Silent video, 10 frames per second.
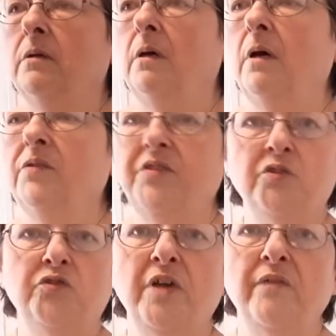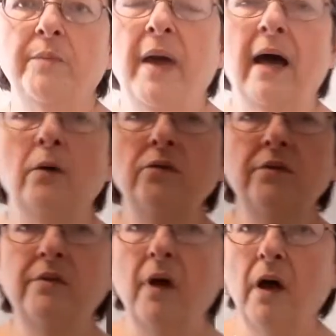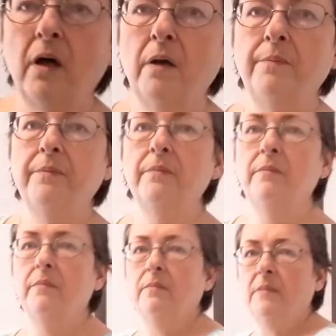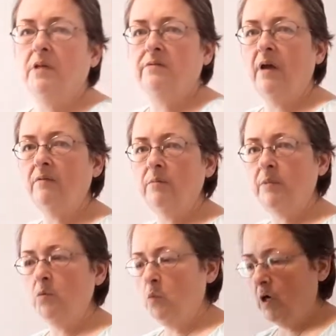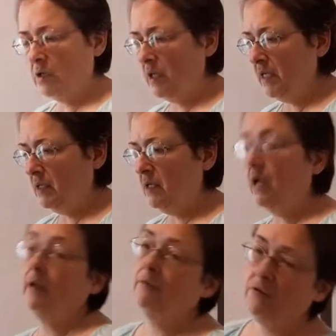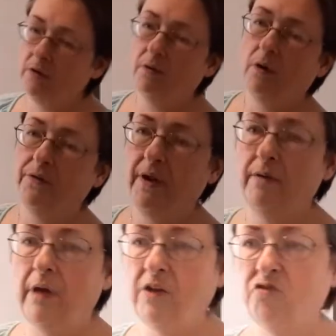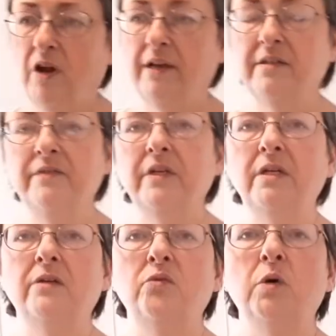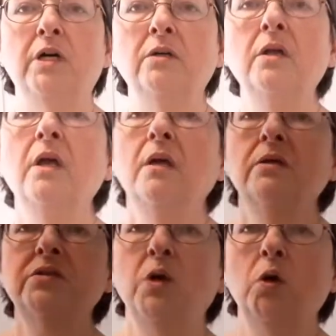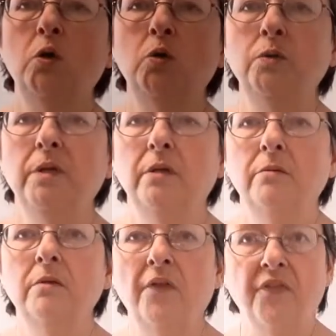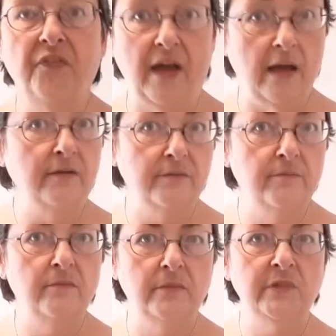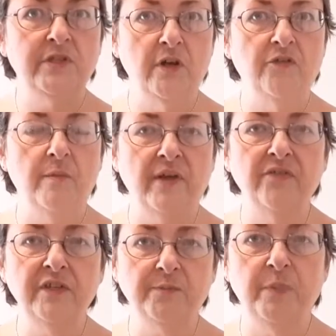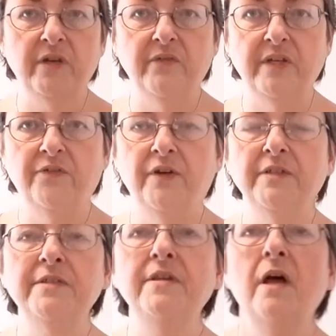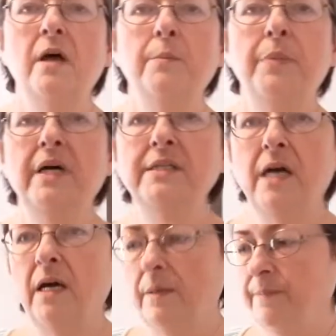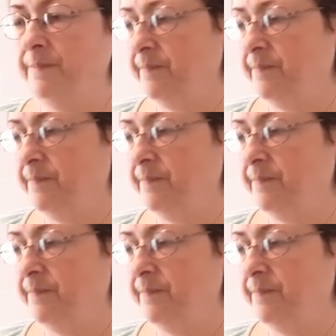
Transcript: uh, six or seven pounds um, because I haven't been well lately, and you know, all the extra activity as well. So not that that is enough to make this big of a difference, but um,